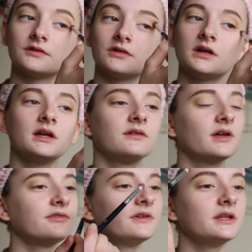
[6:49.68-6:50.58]
Sorry,
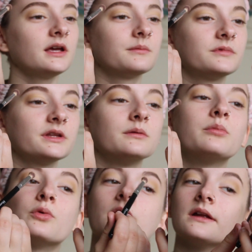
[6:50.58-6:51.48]
I feel like I'm really
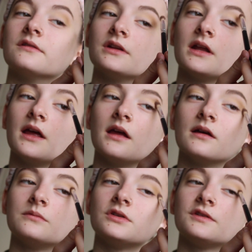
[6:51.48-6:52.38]
boring
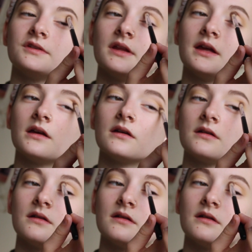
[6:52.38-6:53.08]
today. I'm just like,